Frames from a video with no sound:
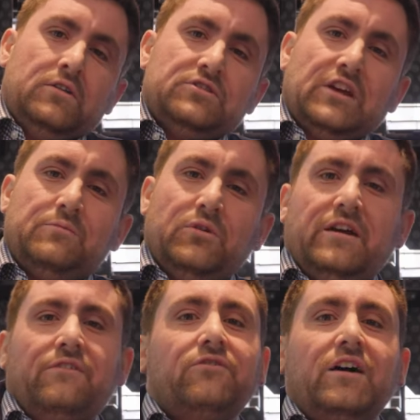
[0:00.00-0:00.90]
Jake
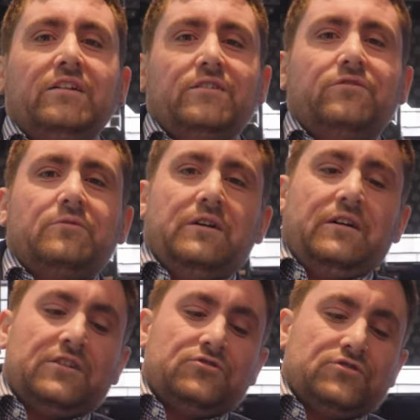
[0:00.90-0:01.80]
putting out fires
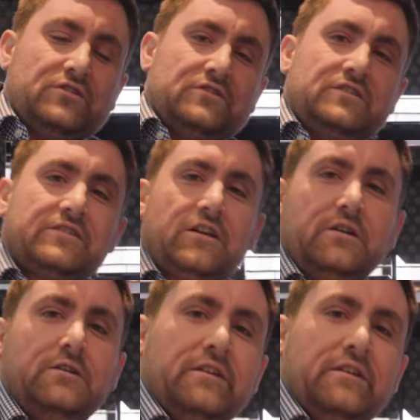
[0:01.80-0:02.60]
everywhere. And Trotters, let's go.